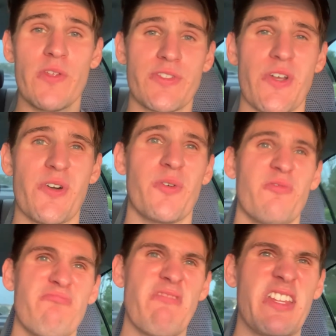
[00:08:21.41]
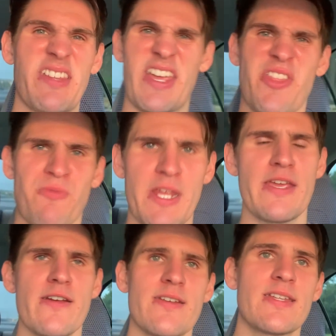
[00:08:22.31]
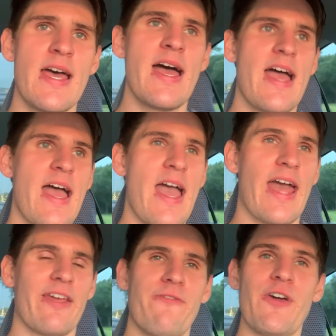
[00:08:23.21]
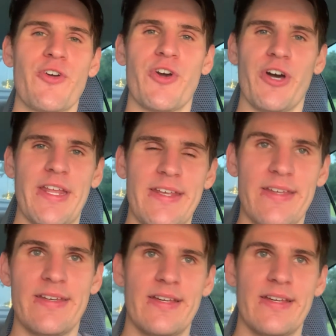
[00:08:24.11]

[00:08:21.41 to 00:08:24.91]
so in like 3 years, and I feel good.